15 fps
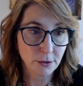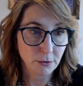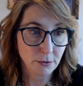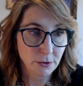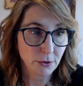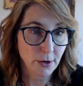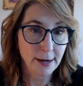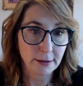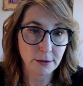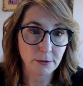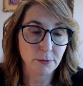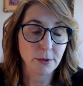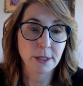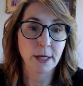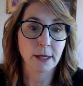to attract
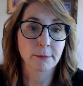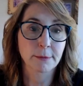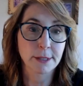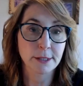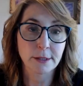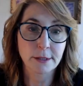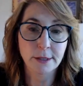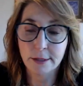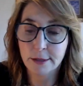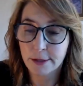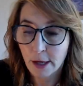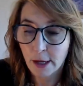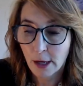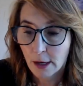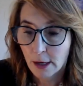and retain businesses.